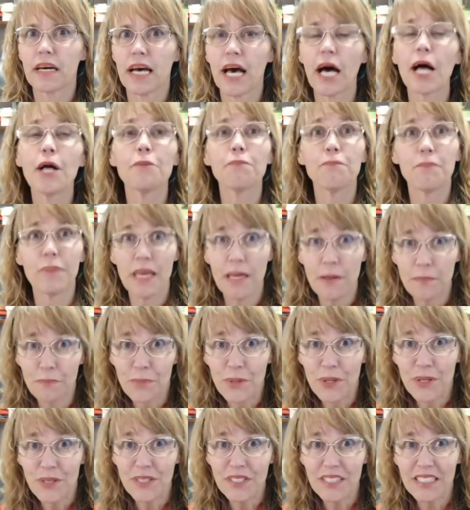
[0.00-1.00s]
help
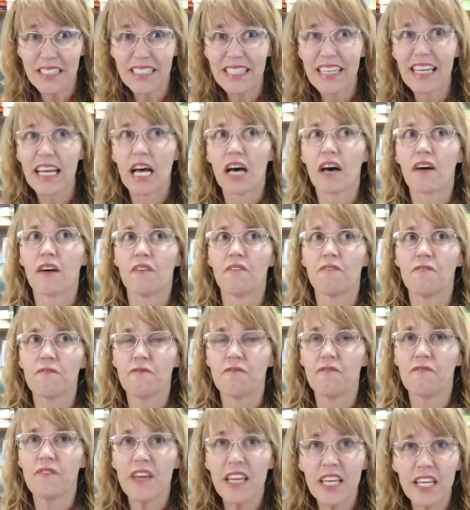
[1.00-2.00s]
people
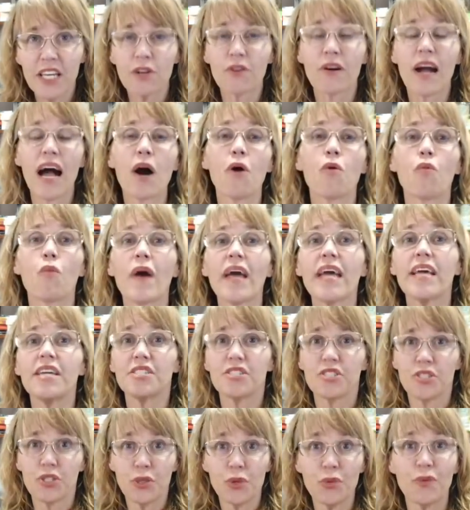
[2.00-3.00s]
figure out ways
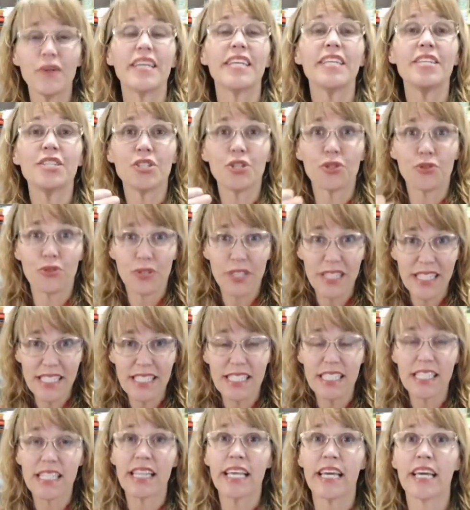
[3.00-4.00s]
to
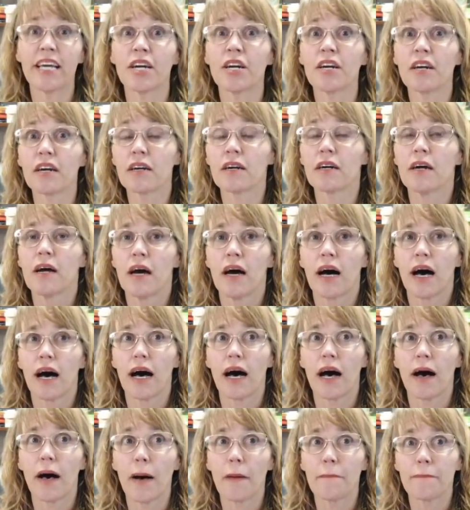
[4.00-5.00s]
increase their
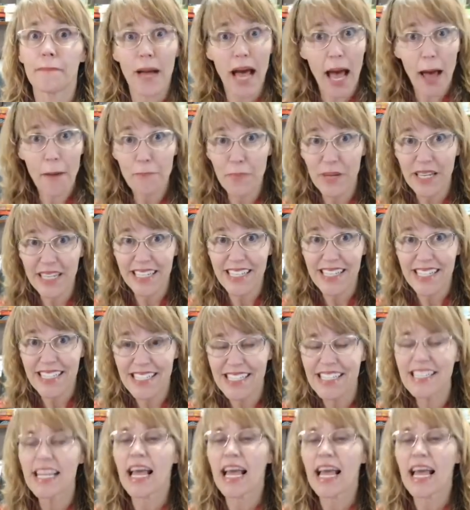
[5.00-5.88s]
um, happiness,